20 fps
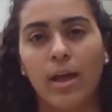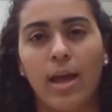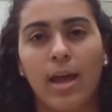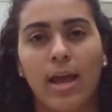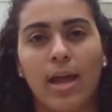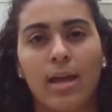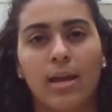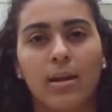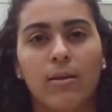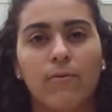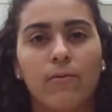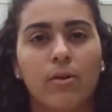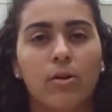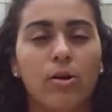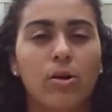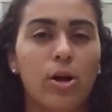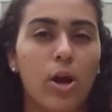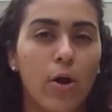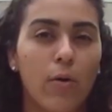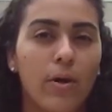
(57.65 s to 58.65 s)
And if you
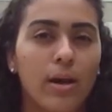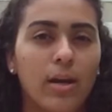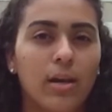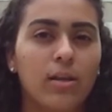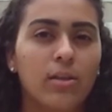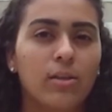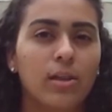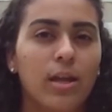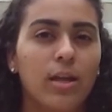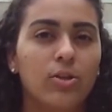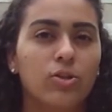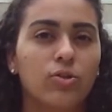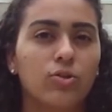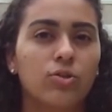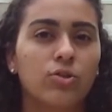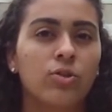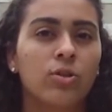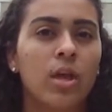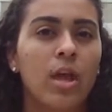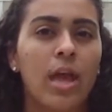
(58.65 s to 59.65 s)
don't know anything,
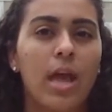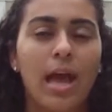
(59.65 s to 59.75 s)
just